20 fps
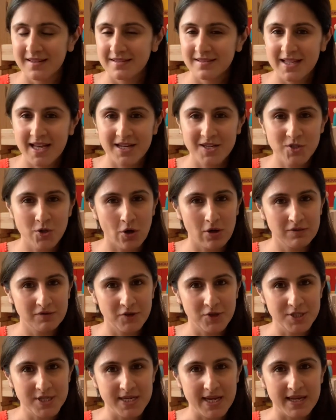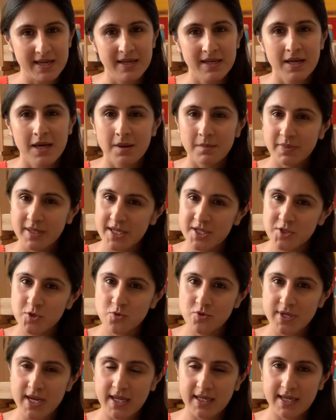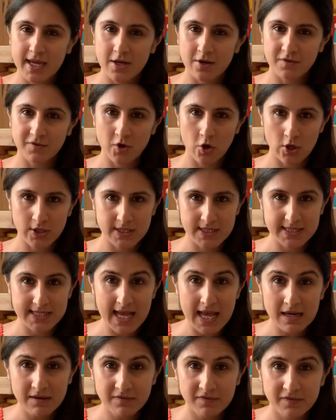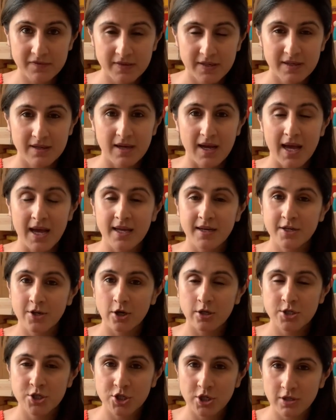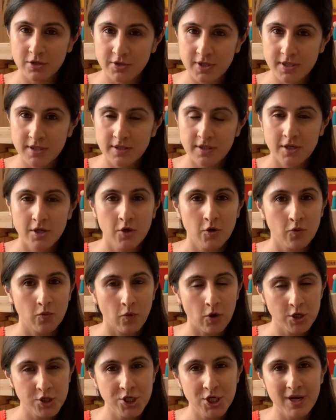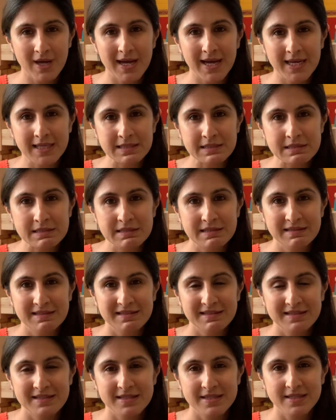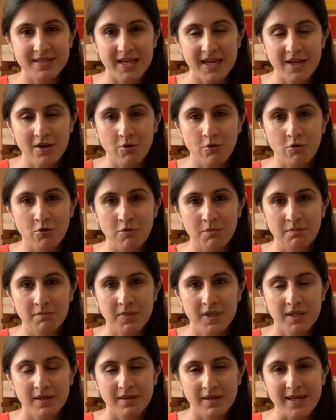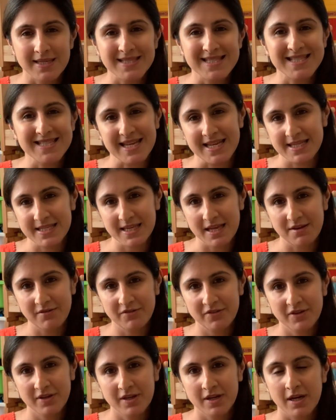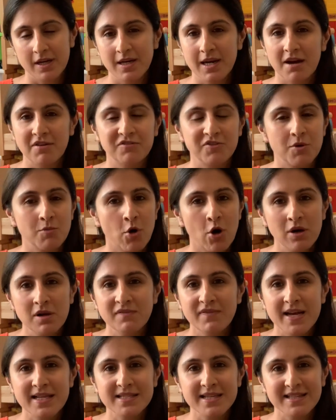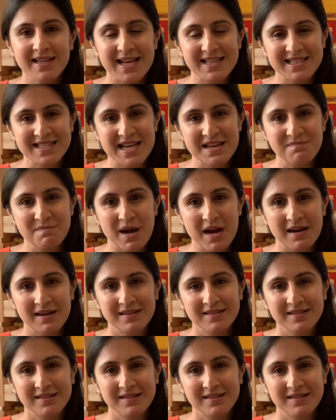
That is all for today. Please do take care of yourself and your children. Wash your hands, stay home and stay safe. Love from all of us at Get Set Ma.